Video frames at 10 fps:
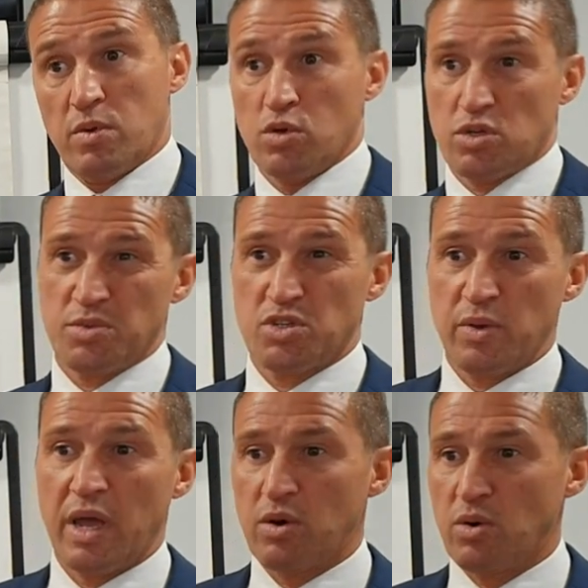customers do
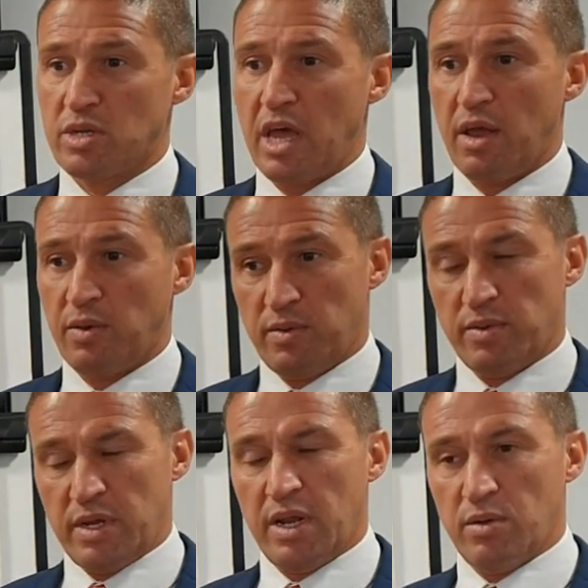get caught out,
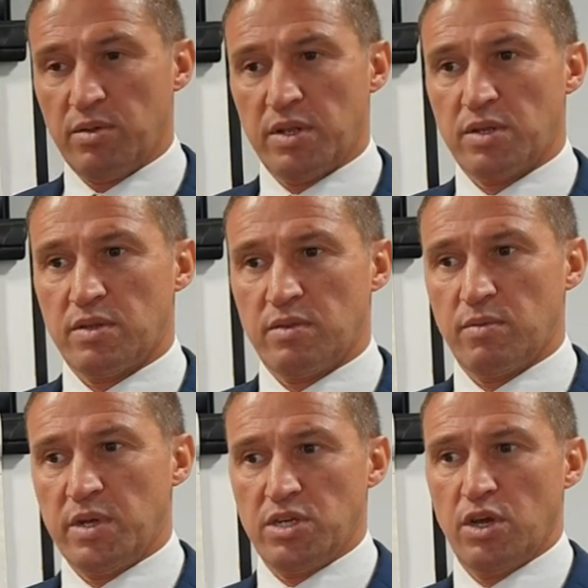you know, that
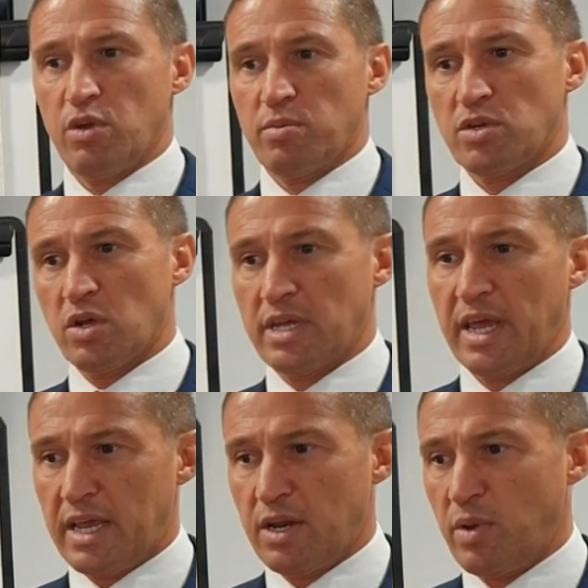we turn up, start
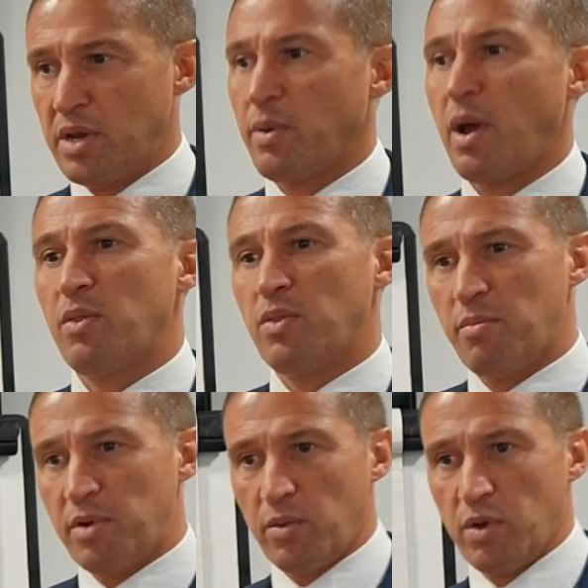taking the window out, the
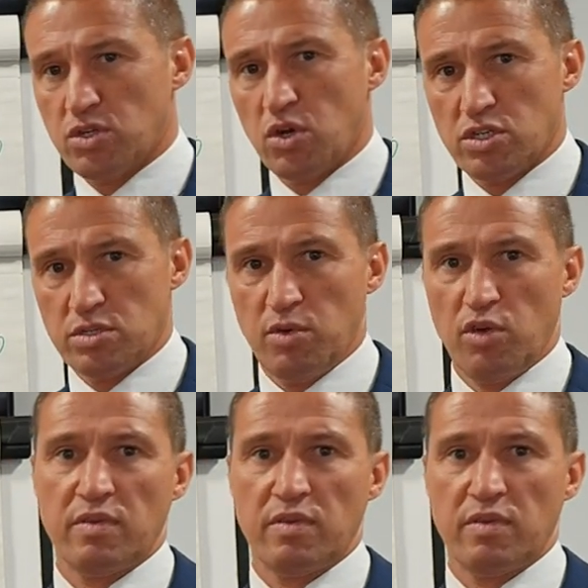brickwork starts to move,